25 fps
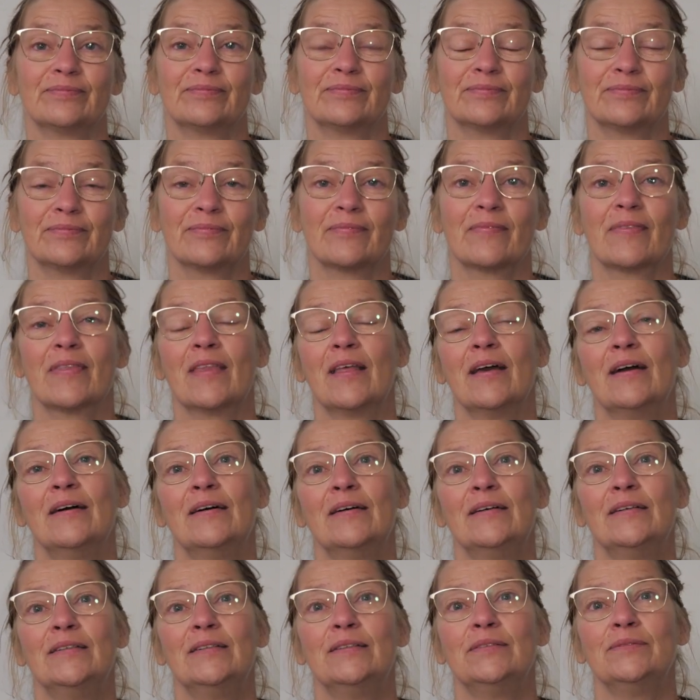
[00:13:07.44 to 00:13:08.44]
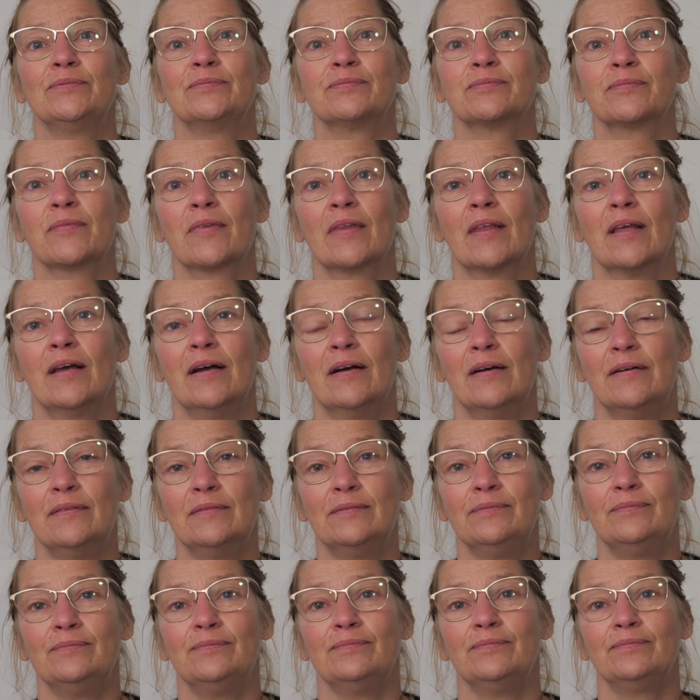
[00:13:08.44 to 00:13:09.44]
And so how did that
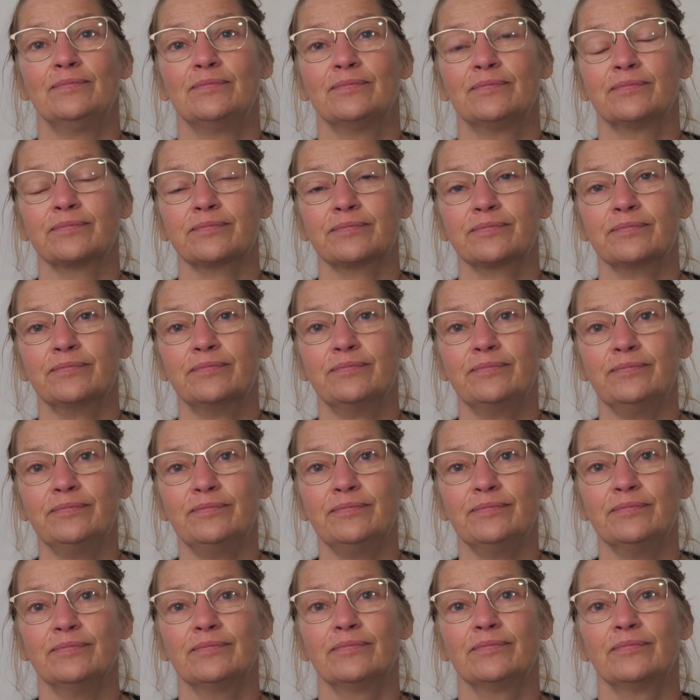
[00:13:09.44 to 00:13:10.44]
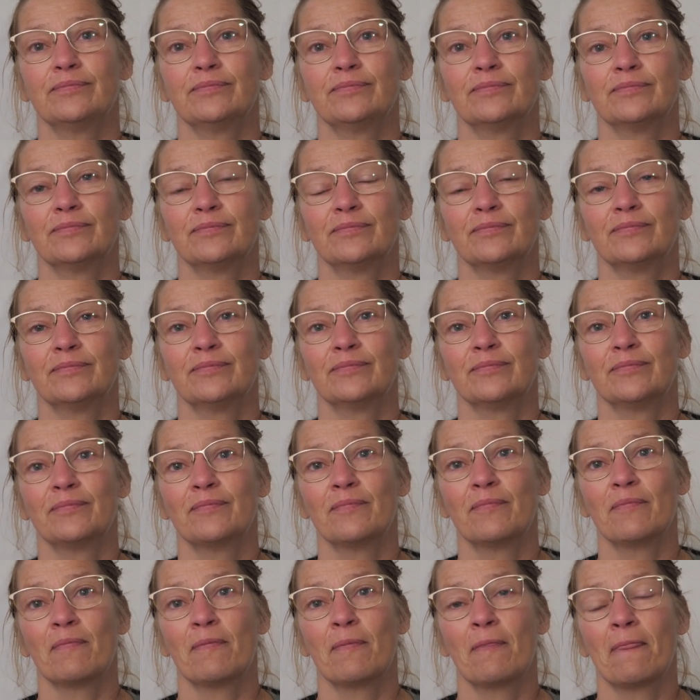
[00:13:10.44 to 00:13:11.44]
transpire,
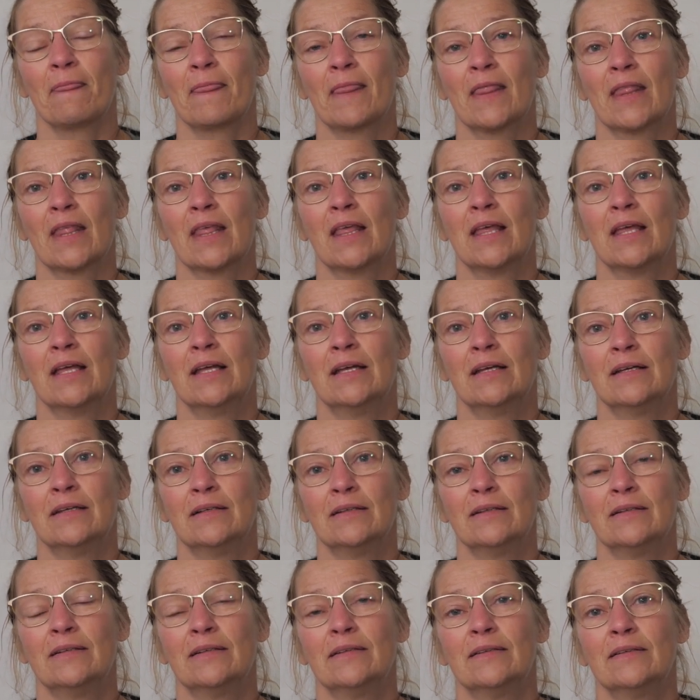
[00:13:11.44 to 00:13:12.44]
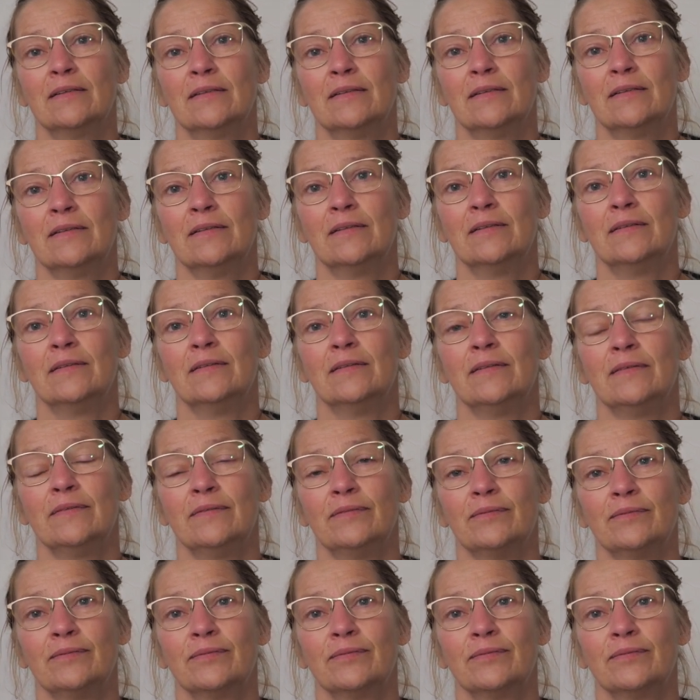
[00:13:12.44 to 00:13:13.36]
the relationship back with your children?